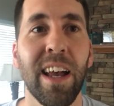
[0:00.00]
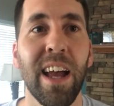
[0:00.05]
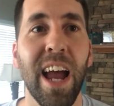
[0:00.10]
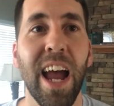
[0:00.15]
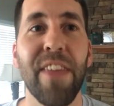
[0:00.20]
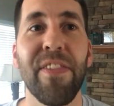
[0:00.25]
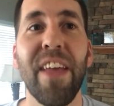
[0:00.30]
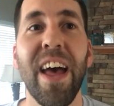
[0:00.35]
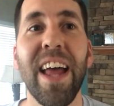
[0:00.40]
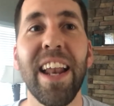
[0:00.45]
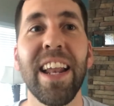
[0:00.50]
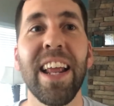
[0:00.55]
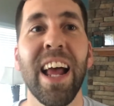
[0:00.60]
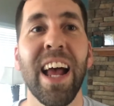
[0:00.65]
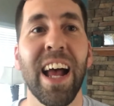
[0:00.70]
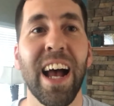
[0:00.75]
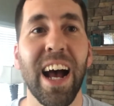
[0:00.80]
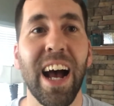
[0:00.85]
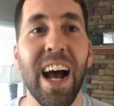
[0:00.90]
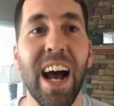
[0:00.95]
And then
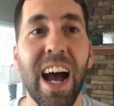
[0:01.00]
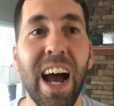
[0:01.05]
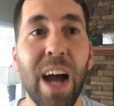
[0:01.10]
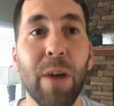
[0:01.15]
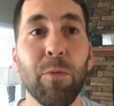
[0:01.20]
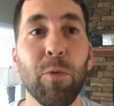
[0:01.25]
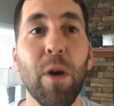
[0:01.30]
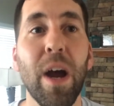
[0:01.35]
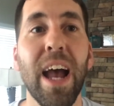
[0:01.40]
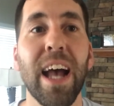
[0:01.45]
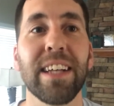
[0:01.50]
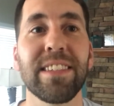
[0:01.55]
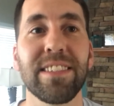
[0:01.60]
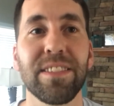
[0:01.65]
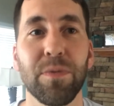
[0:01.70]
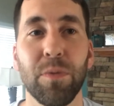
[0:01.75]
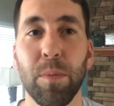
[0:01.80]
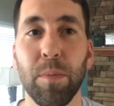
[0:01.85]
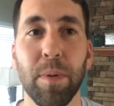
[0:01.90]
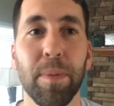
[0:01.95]
I
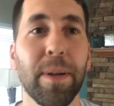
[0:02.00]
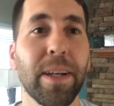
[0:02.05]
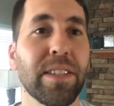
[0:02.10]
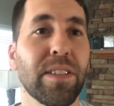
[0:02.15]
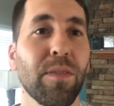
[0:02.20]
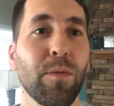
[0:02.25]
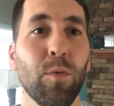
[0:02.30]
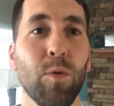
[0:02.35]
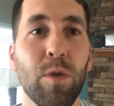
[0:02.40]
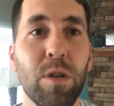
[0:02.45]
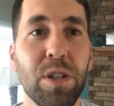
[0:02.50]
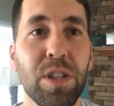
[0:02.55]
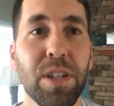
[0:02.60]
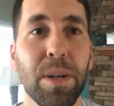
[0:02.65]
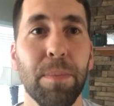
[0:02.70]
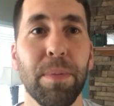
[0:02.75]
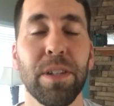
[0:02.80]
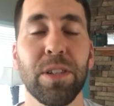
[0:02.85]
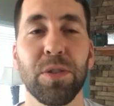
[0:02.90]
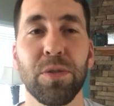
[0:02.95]
rest from a place of
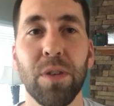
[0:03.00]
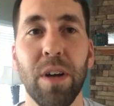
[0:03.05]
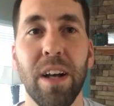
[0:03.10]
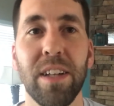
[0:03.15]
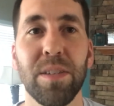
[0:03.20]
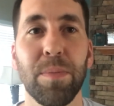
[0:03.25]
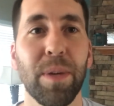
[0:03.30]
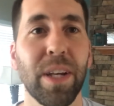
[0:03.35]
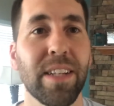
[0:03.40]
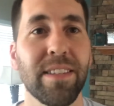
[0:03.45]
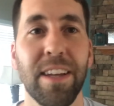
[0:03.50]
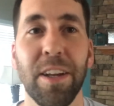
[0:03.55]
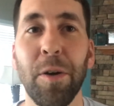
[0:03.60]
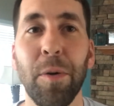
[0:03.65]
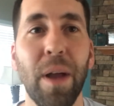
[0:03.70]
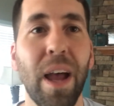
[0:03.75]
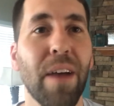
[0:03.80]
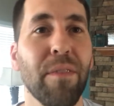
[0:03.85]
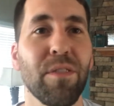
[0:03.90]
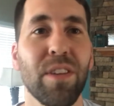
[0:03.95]
worship and trust because I
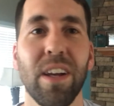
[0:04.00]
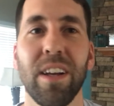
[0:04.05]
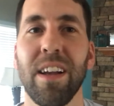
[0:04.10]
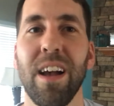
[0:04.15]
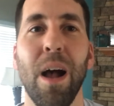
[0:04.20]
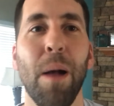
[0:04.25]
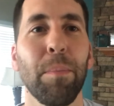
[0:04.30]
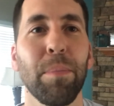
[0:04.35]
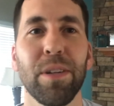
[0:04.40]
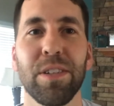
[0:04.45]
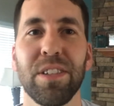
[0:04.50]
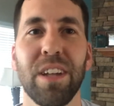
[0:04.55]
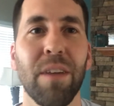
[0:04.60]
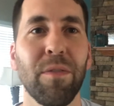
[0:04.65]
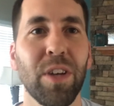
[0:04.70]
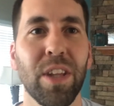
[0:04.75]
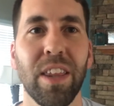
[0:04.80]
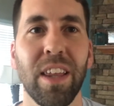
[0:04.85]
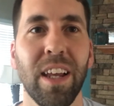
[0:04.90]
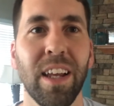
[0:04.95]
don't have to accomplish
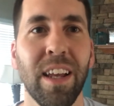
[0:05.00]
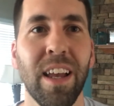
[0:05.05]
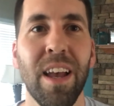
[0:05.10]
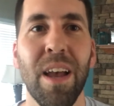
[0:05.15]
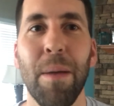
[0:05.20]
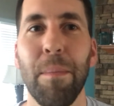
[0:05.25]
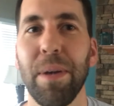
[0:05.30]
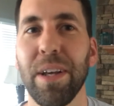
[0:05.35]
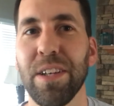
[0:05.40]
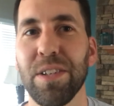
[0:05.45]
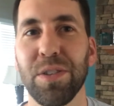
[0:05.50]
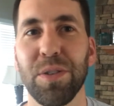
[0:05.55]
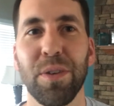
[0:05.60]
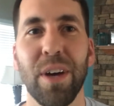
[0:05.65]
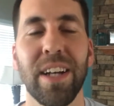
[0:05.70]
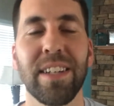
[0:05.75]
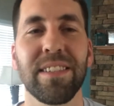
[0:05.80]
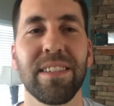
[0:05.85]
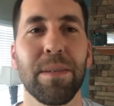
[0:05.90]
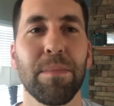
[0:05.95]
everything because
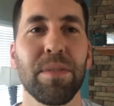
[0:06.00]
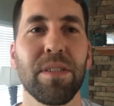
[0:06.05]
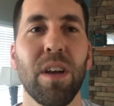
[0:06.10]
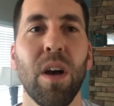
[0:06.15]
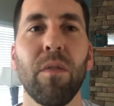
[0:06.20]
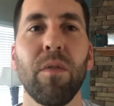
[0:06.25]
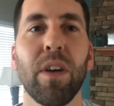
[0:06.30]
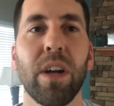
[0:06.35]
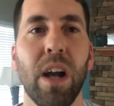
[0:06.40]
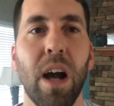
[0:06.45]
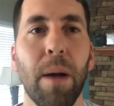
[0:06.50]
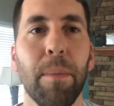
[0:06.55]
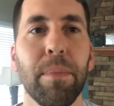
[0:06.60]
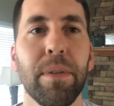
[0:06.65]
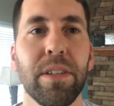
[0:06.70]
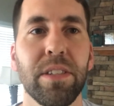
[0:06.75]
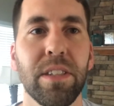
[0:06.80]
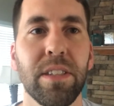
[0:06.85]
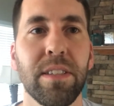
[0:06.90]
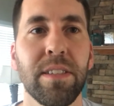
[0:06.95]
Christ himself
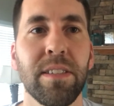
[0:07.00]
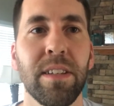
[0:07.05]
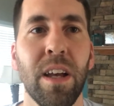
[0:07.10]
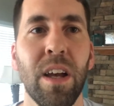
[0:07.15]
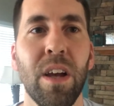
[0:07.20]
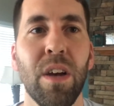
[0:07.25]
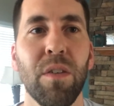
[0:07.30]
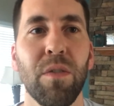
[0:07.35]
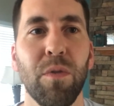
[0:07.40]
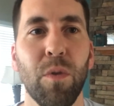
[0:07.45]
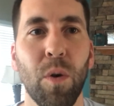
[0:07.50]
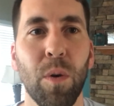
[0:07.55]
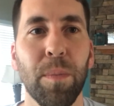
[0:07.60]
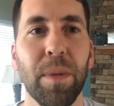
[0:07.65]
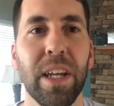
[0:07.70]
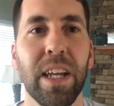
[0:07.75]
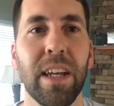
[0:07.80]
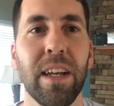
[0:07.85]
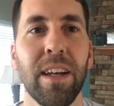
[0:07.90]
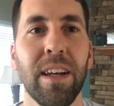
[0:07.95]
accomplishes for
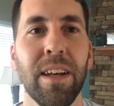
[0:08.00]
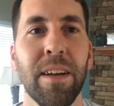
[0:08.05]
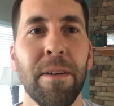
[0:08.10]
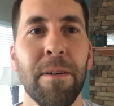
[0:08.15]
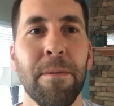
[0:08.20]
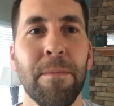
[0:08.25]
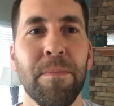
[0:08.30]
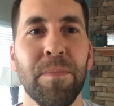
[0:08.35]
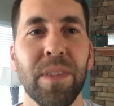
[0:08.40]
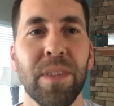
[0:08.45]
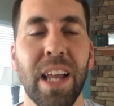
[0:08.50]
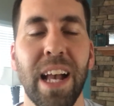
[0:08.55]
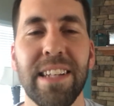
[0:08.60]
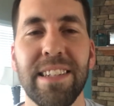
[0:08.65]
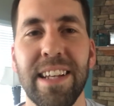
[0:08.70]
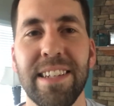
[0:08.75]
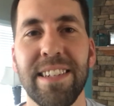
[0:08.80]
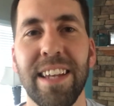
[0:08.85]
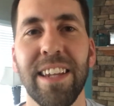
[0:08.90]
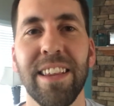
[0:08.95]
me. As I
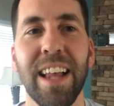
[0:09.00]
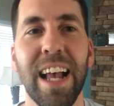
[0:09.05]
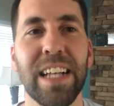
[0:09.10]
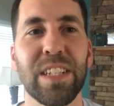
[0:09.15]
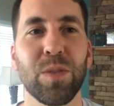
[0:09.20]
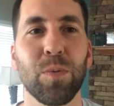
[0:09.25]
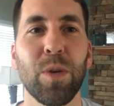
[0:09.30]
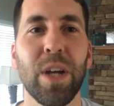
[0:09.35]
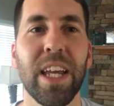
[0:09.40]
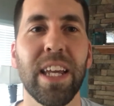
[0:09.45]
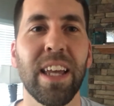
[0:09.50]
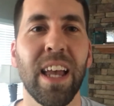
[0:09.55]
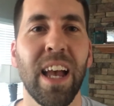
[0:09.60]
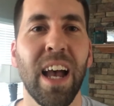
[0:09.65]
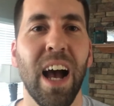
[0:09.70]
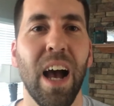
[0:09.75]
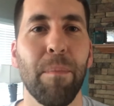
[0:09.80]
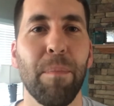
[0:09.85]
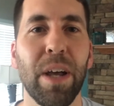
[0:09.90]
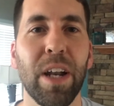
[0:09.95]
said last week,
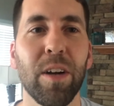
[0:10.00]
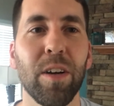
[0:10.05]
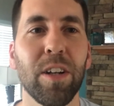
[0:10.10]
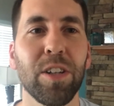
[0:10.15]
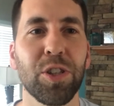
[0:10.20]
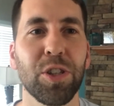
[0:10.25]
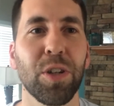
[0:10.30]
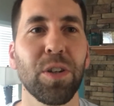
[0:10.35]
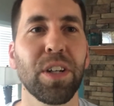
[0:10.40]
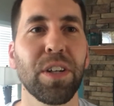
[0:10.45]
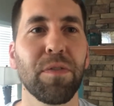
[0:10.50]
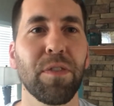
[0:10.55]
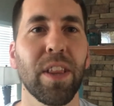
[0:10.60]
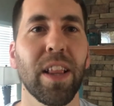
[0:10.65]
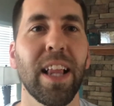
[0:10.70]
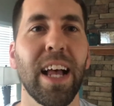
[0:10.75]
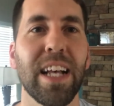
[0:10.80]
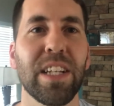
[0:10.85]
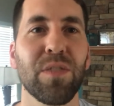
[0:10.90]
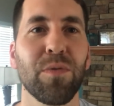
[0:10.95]
I've been on a journey for the
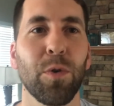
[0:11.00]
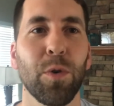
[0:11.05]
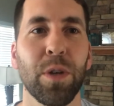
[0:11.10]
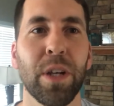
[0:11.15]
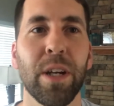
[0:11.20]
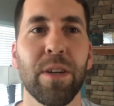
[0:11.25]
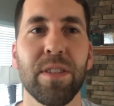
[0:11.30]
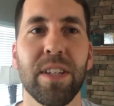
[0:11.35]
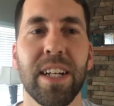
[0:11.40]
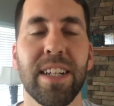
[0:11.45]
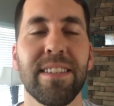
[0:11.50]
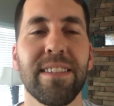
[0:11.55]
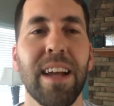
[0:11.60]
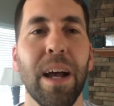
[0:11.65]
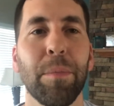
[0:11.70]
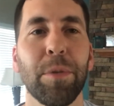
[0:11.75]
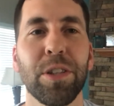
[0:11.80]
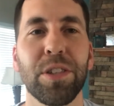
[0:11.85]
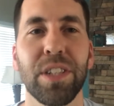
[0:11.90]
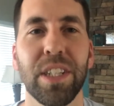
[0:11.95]
last 4 years in
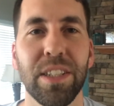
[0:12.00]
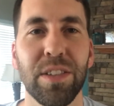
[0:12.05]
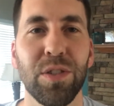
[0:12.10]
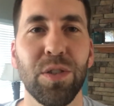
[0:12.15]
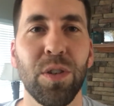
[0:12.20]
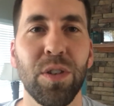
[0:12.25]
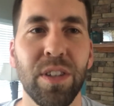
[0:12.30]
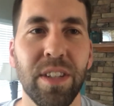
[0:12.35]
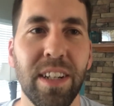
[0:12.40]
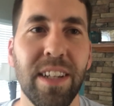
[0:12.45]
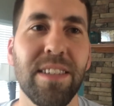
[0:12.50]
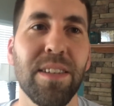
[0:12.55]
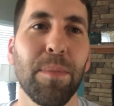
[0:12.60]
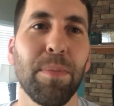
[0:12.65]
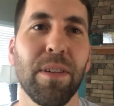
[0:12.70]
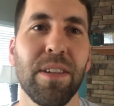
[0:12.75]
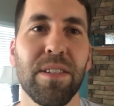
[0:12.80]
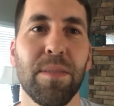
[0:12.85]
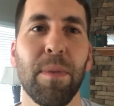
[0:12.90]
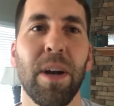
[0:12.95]
establishing certain
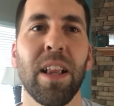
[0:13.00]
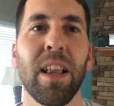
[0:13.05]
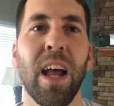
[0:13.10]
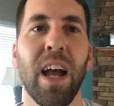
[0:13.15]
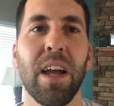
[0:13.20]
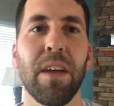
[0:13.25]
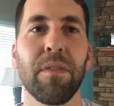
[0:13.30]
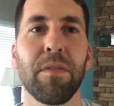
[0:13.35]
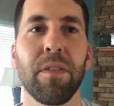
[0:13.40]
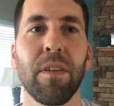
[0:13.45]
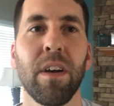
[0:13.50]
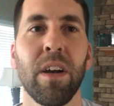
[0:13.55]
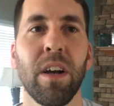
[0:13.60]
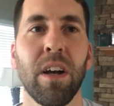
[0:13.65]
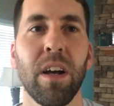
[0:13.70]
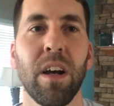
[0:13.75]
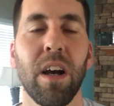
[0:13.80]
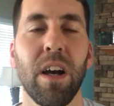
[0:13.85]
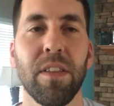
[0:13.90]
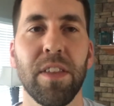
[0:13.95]
disciplines in my life,
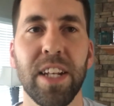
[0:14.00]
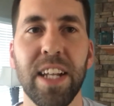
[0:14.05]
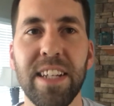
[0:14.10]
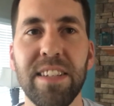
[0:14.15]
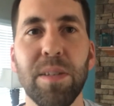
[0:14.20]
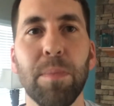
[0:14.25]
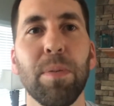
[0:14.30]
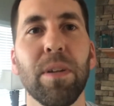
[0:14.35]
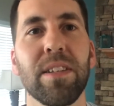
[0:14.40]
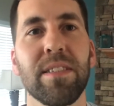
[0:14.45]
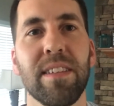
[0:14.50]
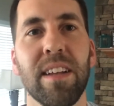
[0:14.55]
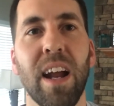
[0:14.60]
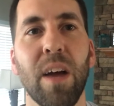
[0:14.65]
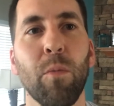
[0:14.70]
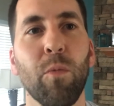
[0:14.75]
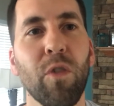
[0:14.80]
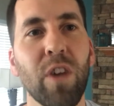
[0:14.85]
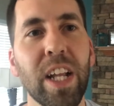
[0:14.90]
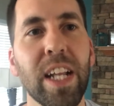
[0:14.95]
the disciplines that
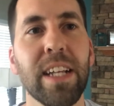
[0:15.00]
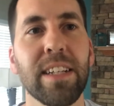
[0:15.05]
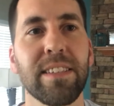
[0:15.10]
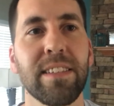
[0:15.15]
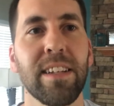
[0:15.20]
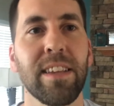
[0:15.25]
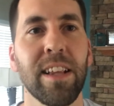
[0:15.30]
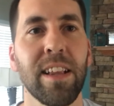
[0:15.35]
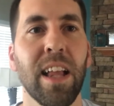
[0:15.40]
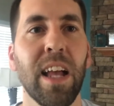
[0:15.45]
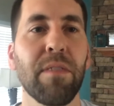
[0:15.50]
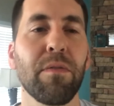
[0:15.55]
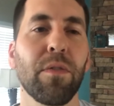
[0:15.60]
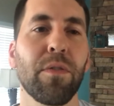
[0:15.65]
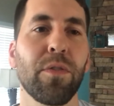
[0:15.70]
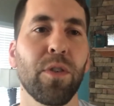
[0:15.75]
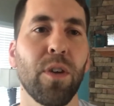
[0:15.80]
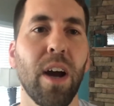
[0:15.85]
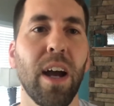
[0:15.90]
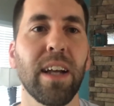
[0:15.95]
I've witnessed in the life of
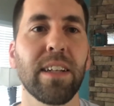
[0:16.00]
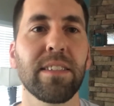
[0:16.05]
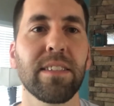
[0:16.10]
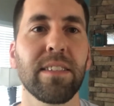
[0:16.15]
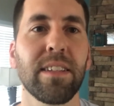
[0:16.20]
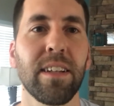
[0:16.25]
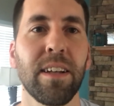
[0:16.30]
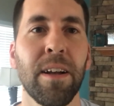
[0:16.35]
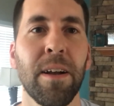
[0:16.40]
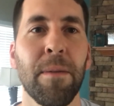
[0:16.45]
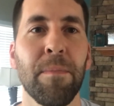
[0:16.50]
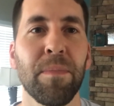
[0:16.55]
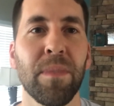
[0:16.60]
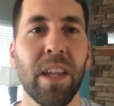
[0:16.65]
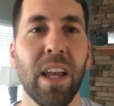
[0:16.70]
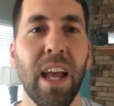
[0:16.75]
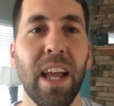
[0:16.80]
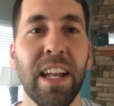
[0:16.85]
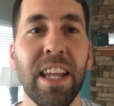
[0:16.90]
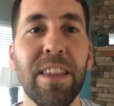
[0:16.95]
Christ.
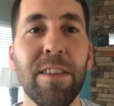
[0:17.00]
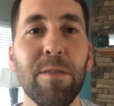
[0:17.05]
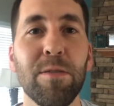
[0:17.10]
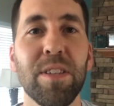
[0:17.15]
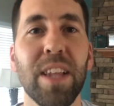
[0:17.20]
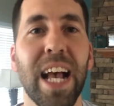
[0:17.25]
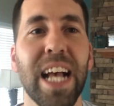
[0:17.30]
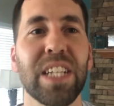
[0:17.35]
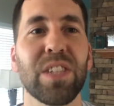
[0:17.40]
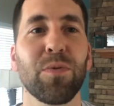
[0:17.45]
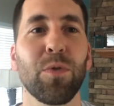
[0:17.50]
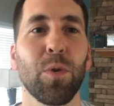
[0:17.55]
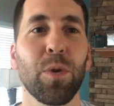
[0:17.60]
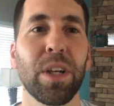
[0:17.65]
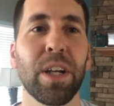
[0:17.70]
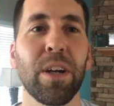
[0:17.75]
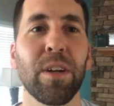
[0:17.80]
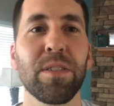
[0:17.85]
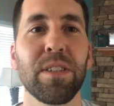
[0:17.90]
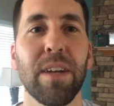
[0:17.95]
And in those last 4
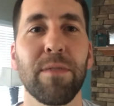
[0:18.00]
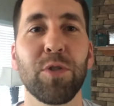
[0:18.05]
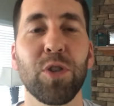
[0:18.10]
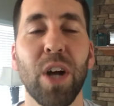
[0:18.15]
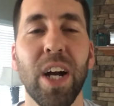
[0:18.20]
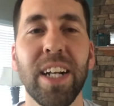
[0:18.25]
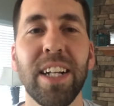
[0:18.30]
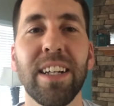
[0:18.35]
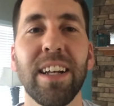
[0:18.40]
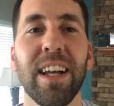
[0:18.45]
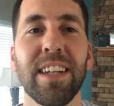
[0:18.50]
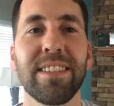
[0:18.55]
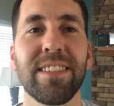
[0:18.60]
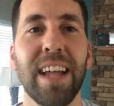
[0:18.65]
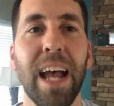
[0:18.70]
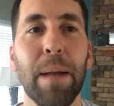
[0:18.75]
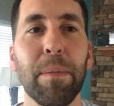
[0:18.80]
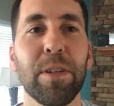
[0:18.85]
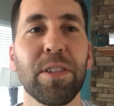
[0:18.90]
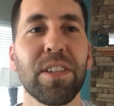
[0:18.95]
years, I've tried to
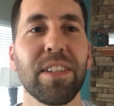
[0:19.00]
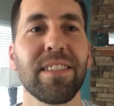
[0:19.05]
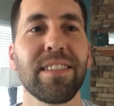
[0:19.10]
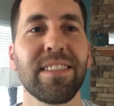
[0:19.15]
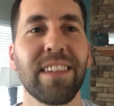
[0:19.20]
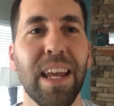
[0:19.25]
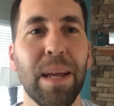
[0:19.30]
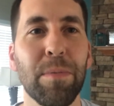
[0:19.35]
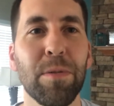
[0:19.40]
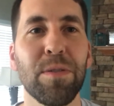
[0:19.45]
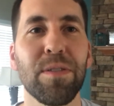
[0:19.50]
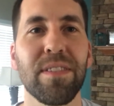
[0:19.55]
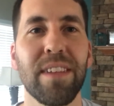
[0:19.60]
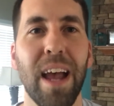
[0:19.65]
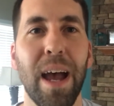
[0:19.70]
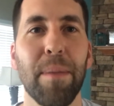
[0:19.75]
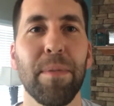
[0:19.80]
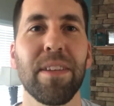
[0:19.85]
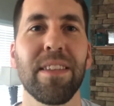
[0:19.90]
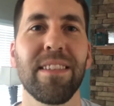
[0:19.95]
establish a stable
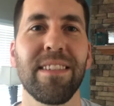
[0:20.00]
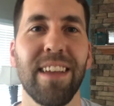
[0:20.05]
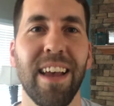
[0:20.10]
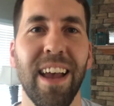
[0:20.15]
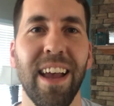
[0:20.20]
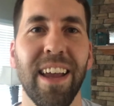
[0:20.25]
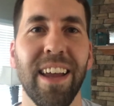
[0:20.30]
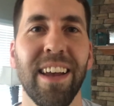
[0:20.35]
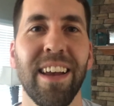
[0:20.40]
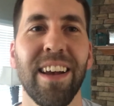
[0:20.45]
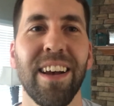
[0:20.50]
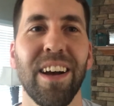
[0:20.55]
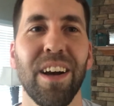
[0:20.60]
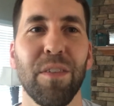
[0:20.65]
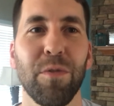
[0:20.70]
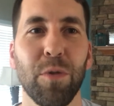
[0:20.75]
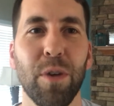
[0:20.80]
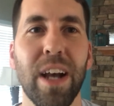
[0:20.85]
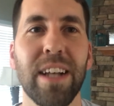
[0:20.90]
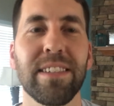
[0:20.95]
Sabbath day of
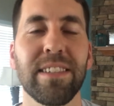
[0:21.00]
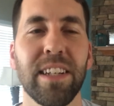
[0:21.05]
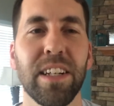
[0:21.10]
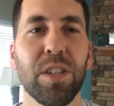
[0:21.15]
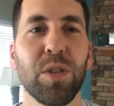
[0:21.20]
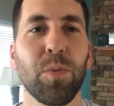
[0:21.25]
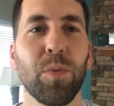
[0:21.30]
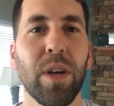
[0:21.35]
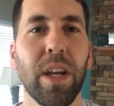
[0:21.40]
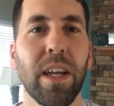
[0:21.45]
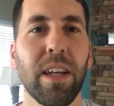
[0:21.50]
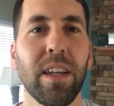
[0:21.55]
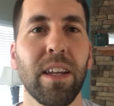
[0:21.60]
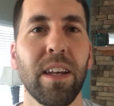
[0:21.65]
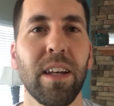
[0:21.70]
rest each week.